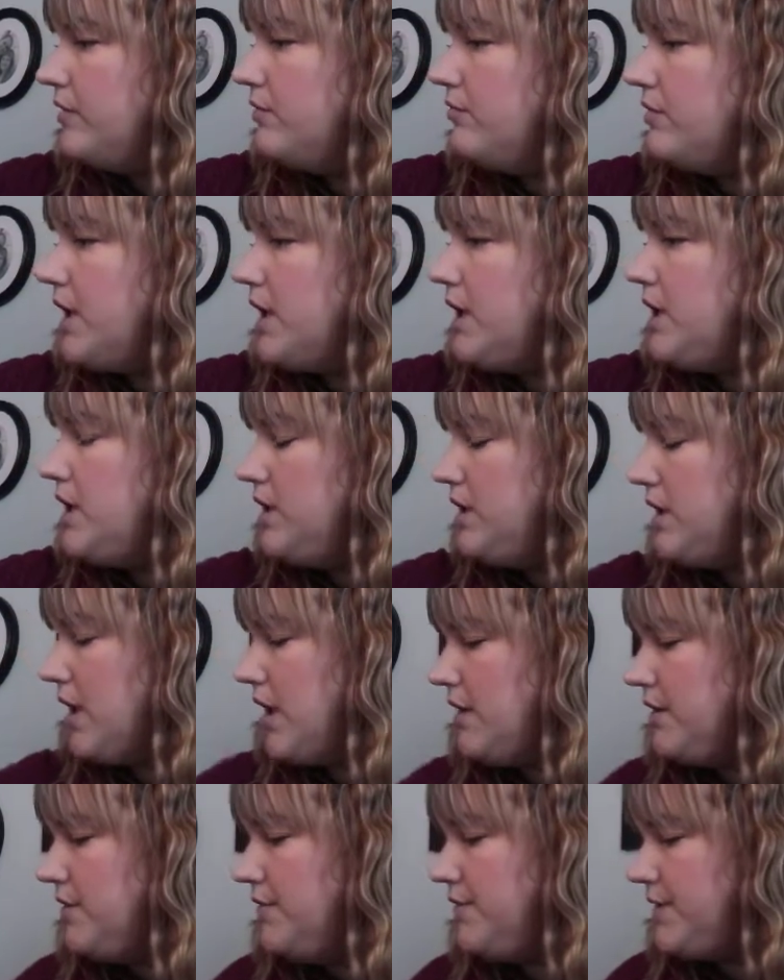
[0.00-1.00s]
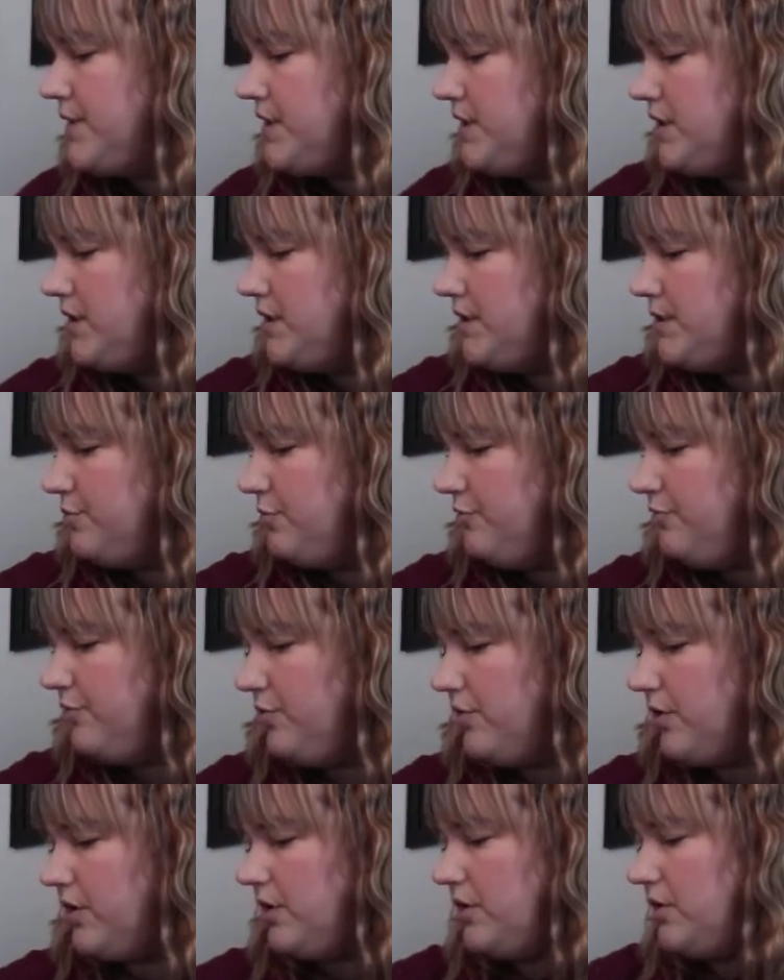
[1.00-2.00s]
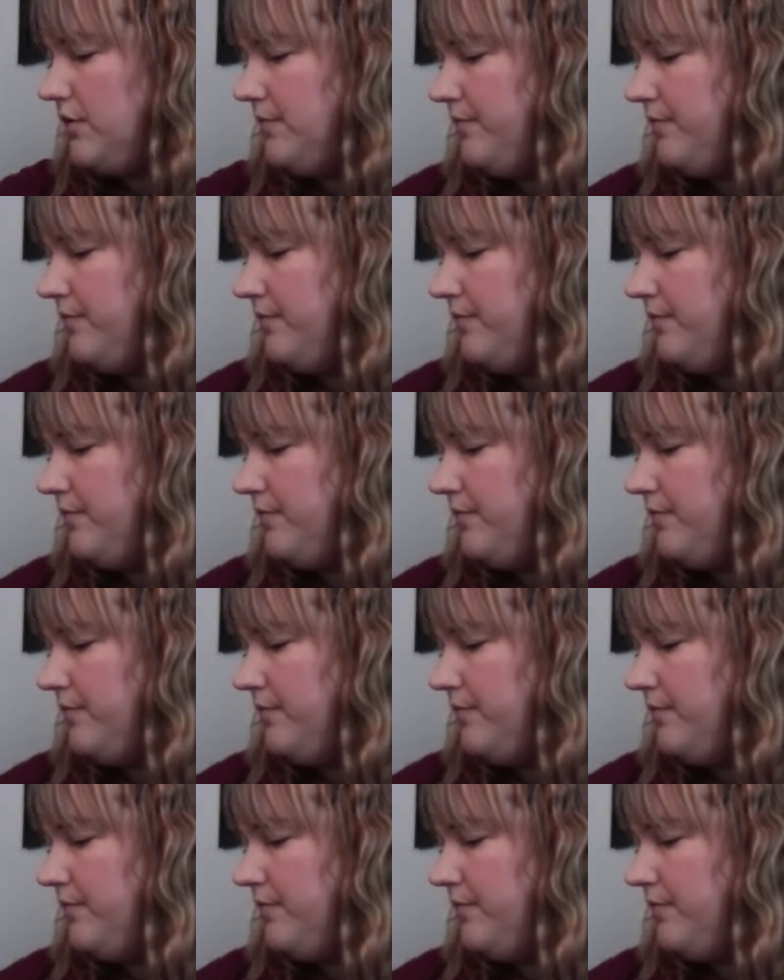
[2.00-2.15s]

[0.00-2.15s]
Right? Yeah, you've seen these before.